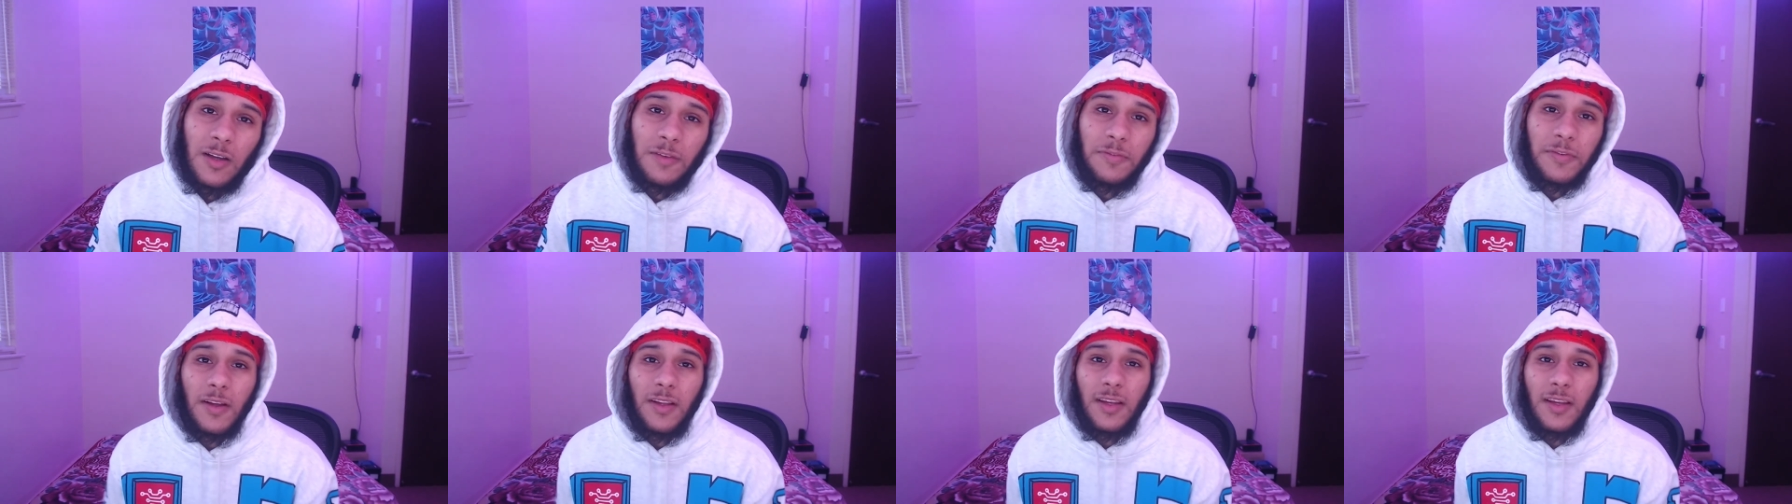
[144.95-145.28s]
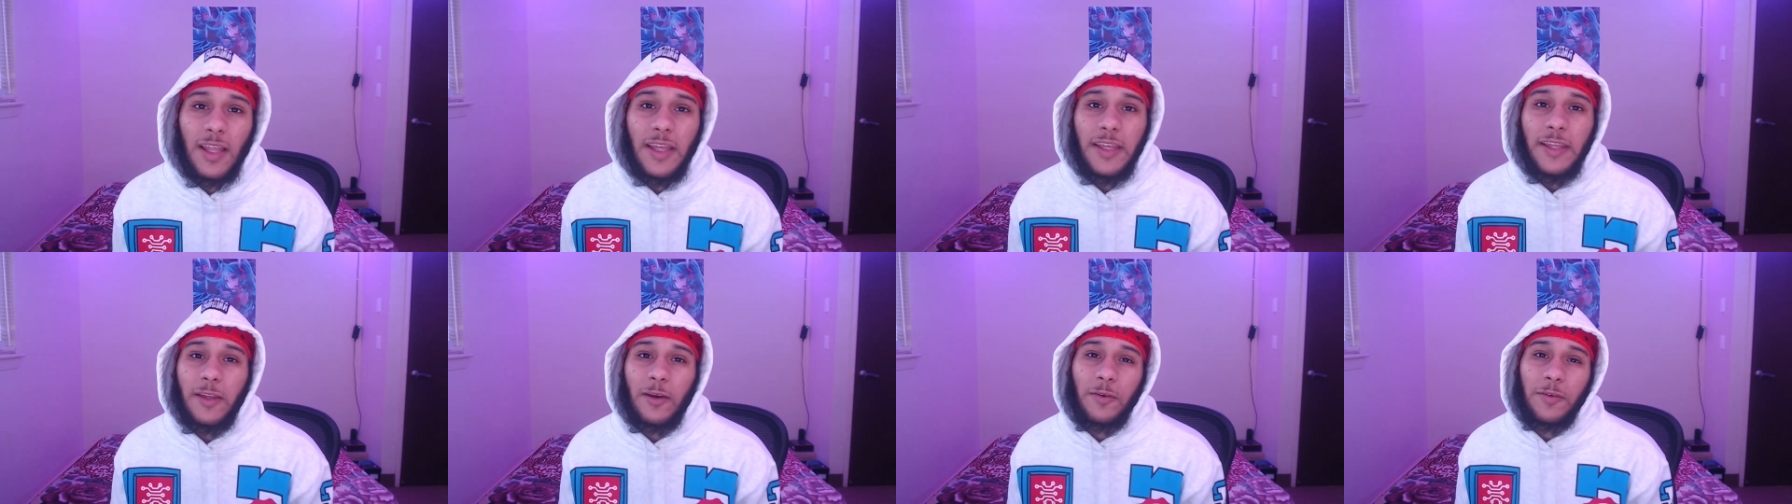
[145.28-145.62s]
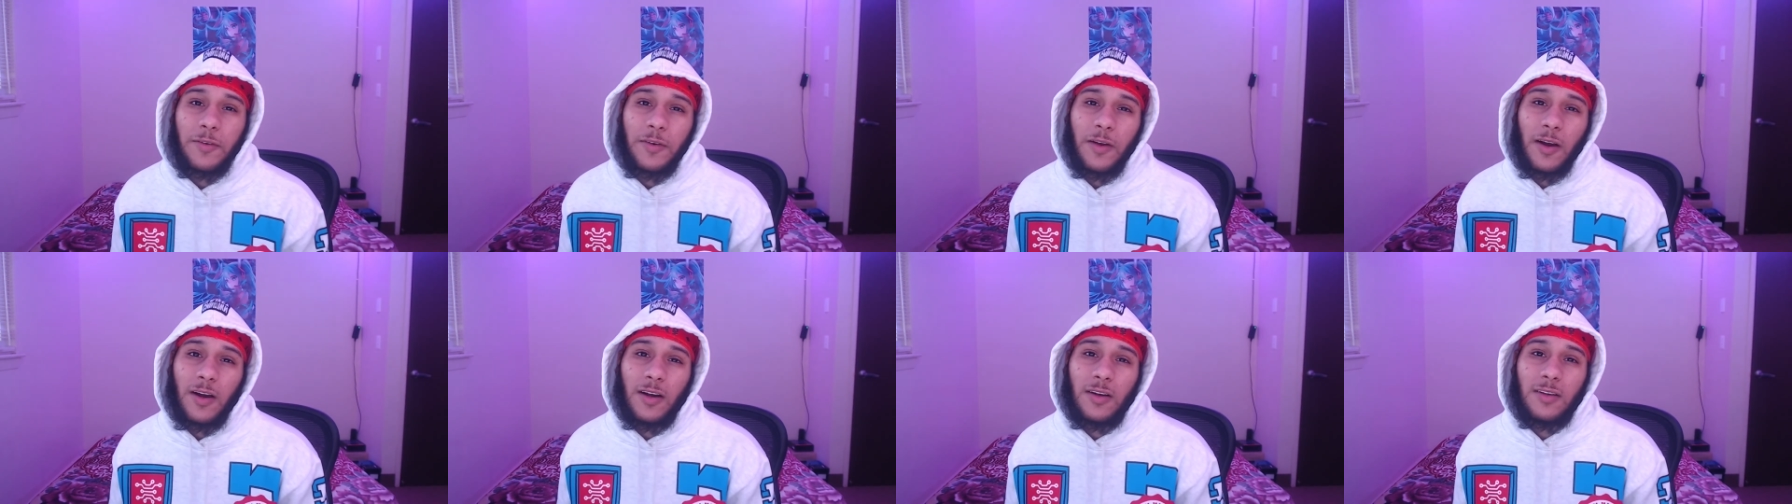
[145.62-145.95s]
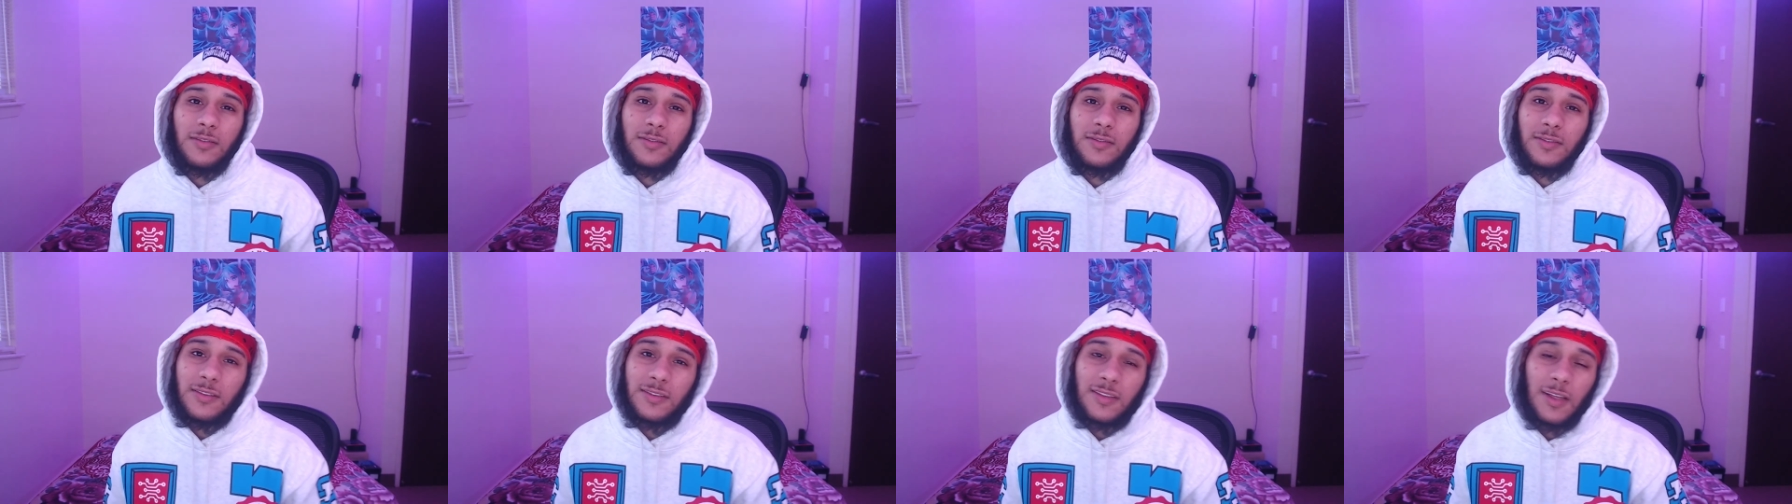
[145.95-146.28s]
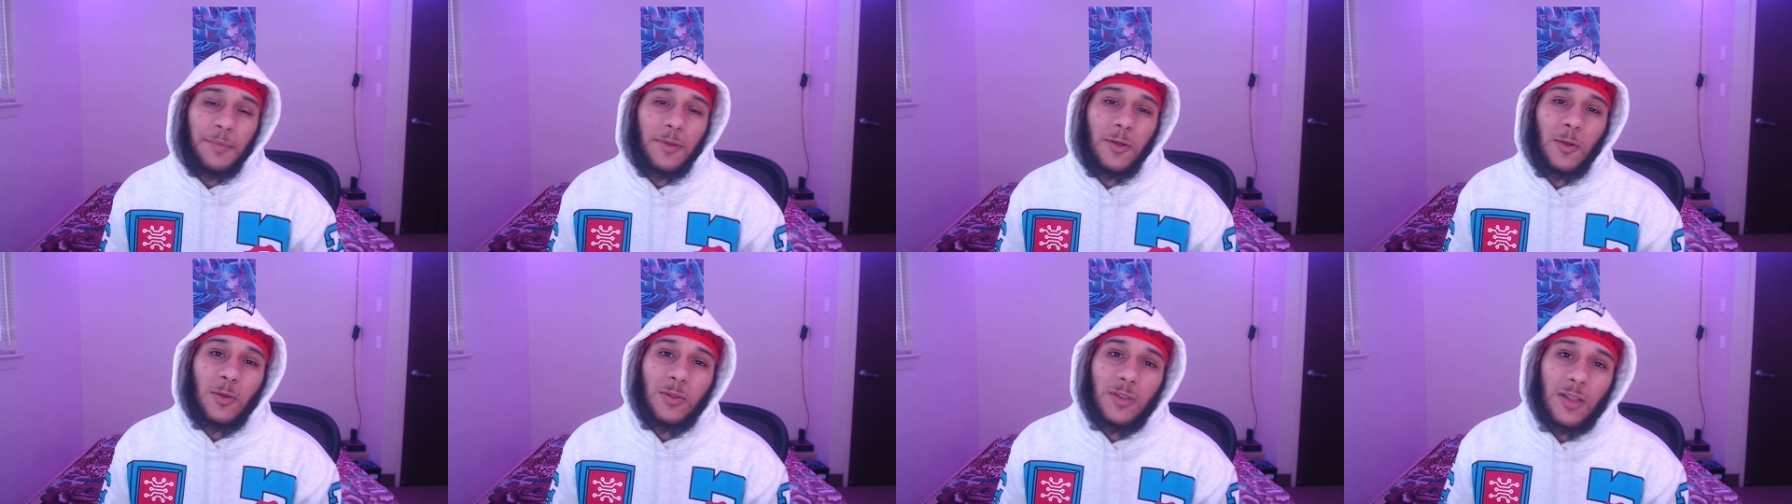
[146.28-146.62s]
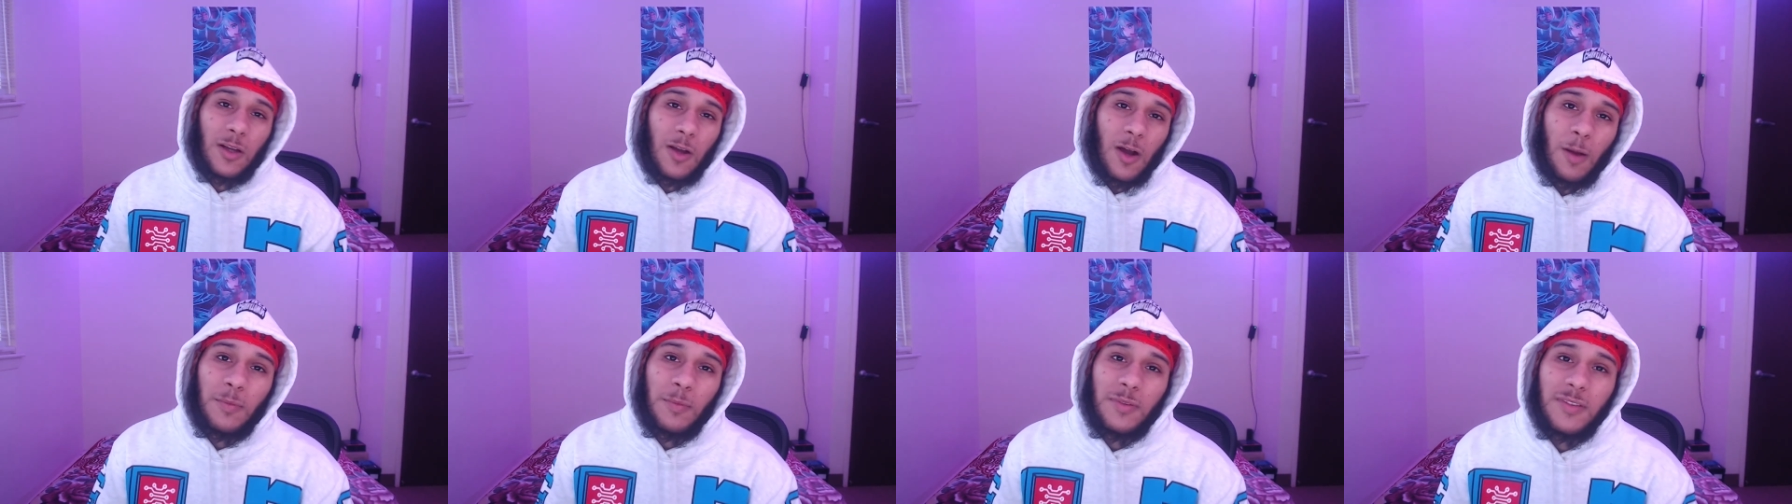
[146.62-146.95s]
If y'all like it or not, just let me know in the
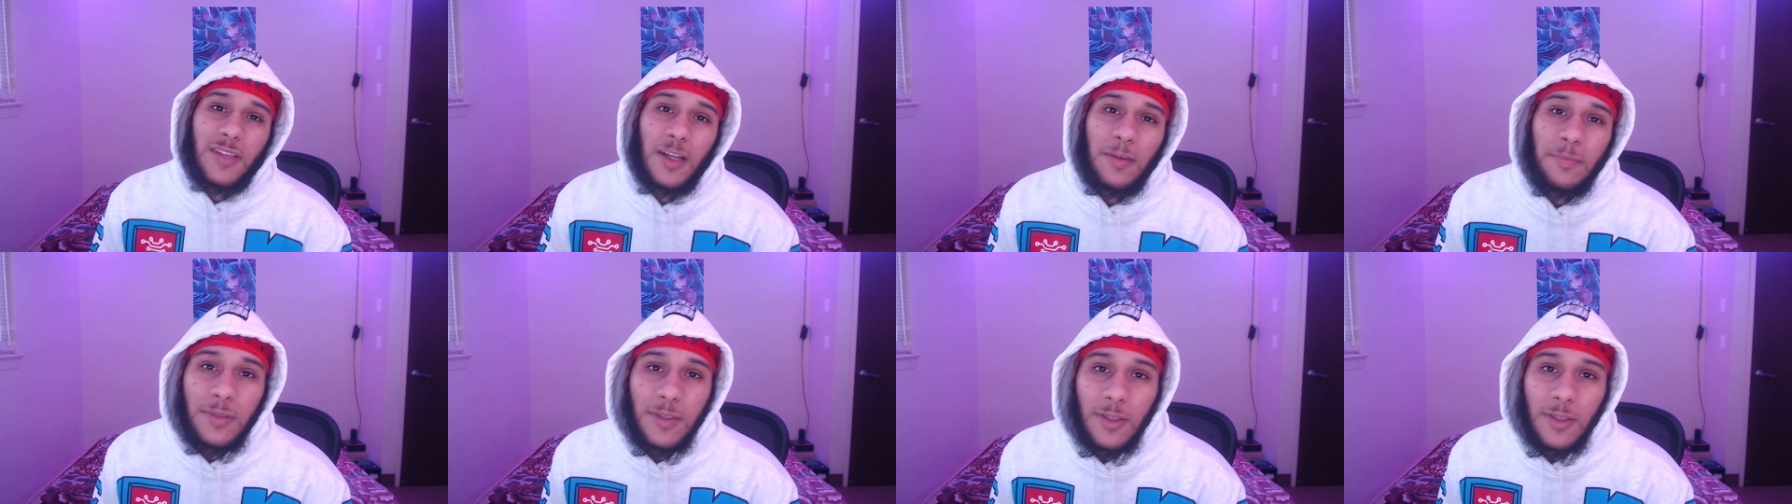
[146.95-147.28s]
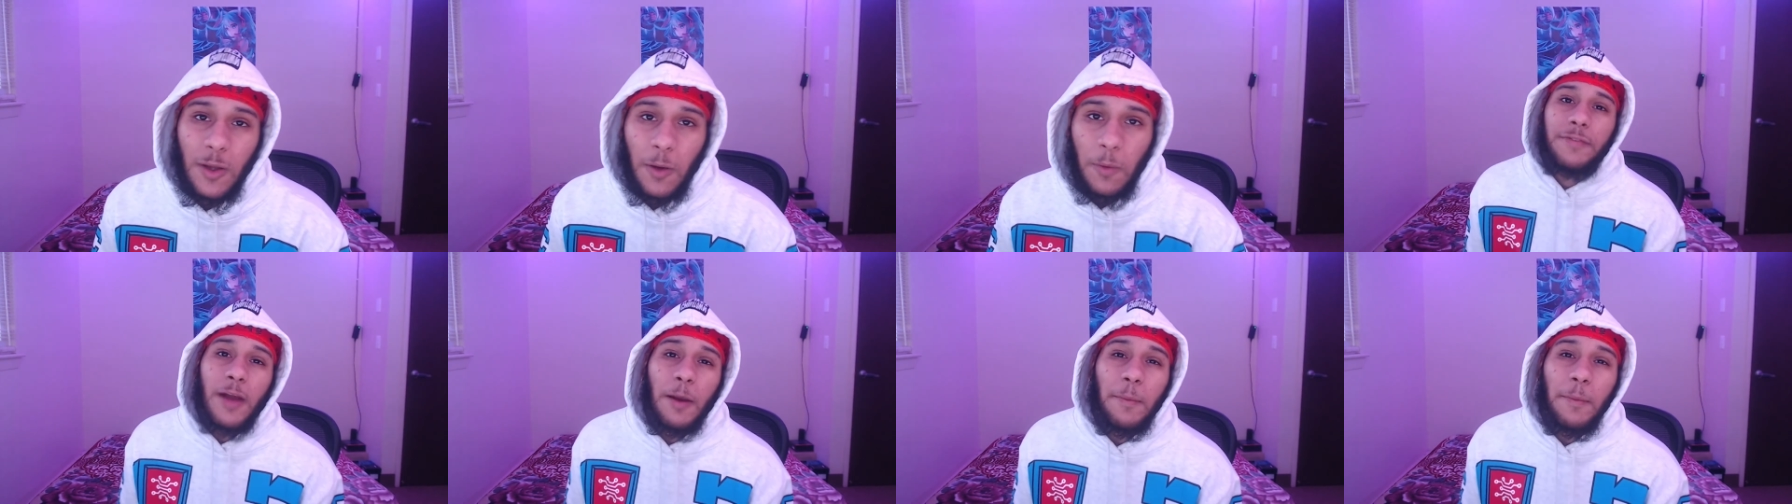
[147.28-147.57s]
comments down below.